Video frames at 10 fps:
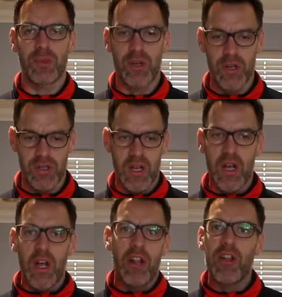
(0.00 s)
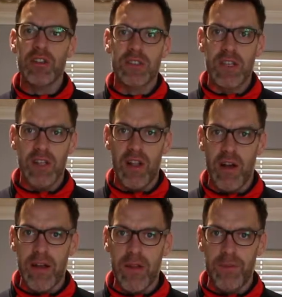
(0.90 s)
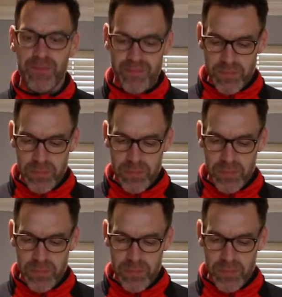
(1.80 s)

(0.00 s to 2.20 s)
because Loz doesn't like them.